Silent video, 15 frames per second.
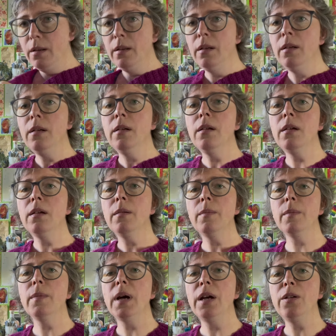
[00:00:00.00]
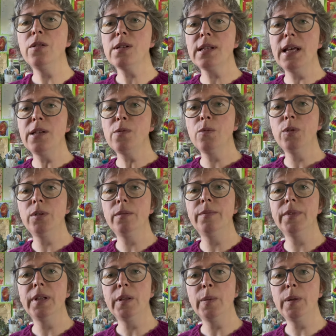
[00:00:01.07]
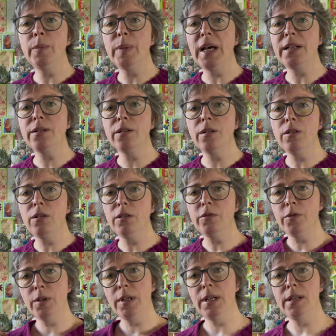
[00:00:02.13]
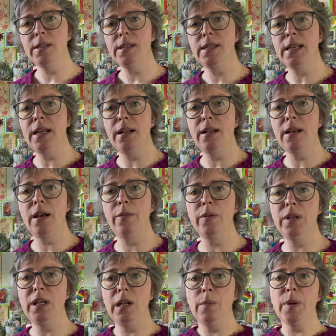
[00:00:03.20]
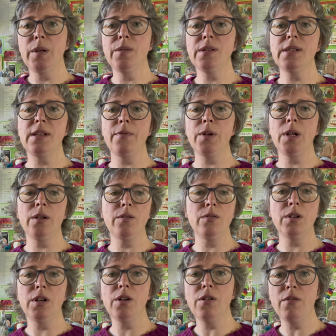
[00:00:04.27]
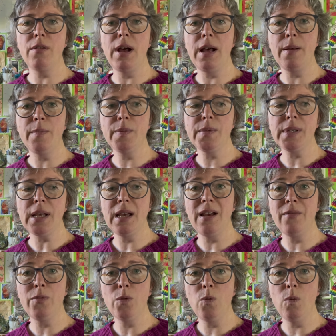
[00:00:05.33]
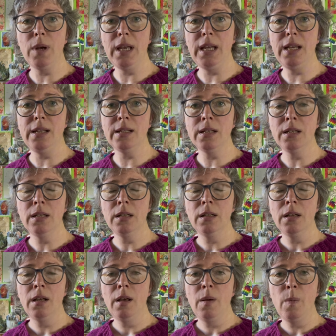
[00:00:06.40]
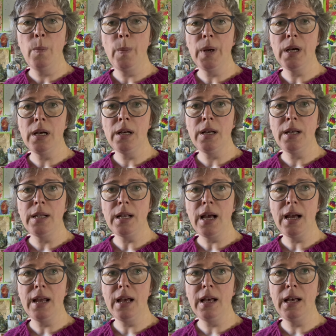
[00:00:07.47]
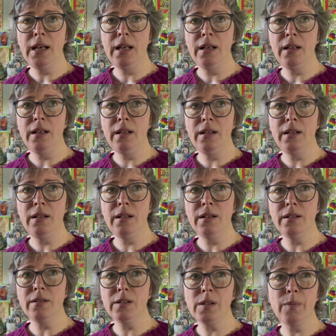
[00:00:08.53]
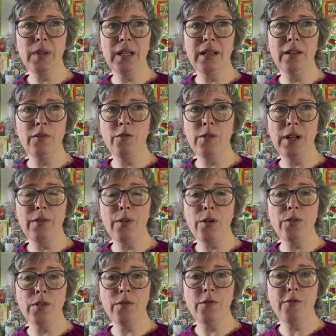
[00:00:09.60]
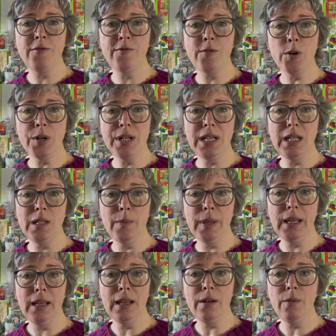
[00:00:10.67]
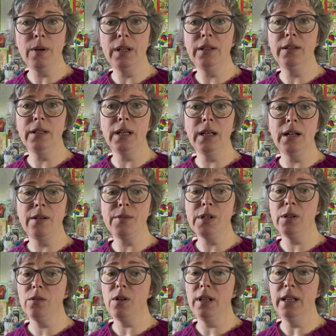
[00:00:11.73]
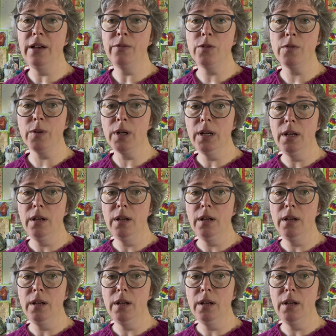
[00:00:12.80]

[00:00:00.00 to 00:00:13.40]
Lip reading: I used less wool than the pattern called for. It said I would need about 700 grams. I haven't weighed, but I had something like 540 to begin with, and I've still got left over.